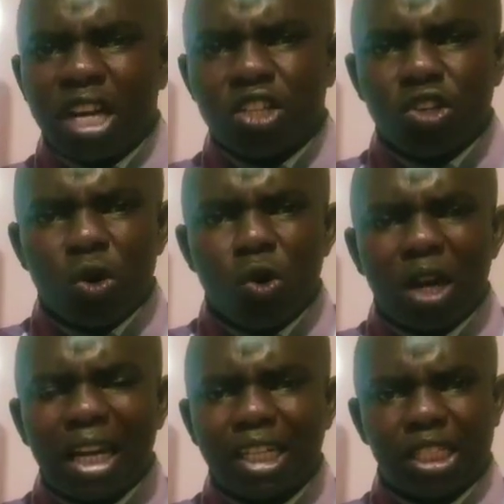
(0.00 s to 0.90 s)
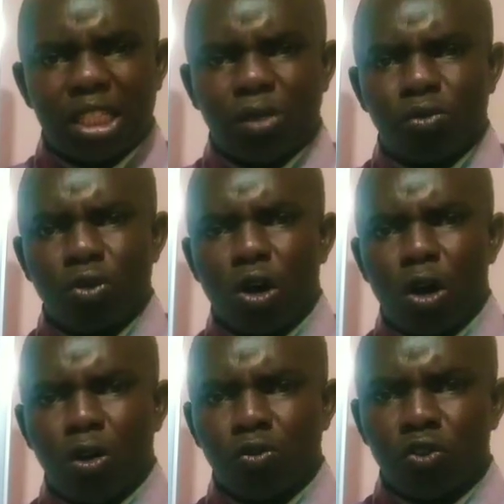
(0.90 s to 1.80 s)
is no relative
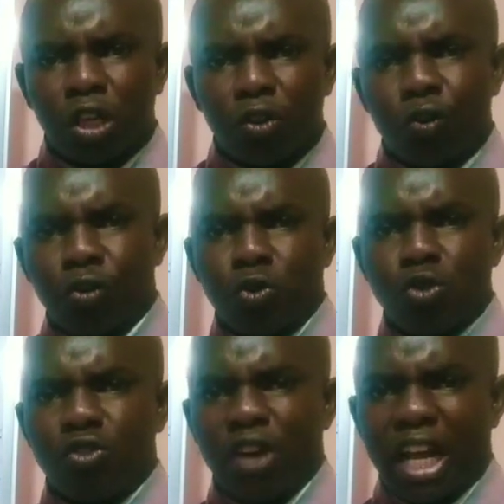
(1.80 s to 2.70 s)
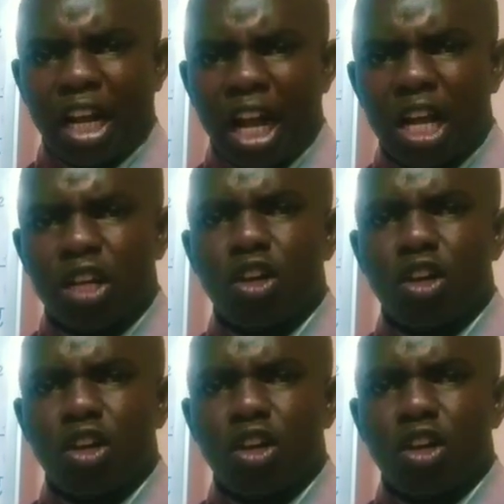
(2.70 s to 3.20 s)
of the fruit vendor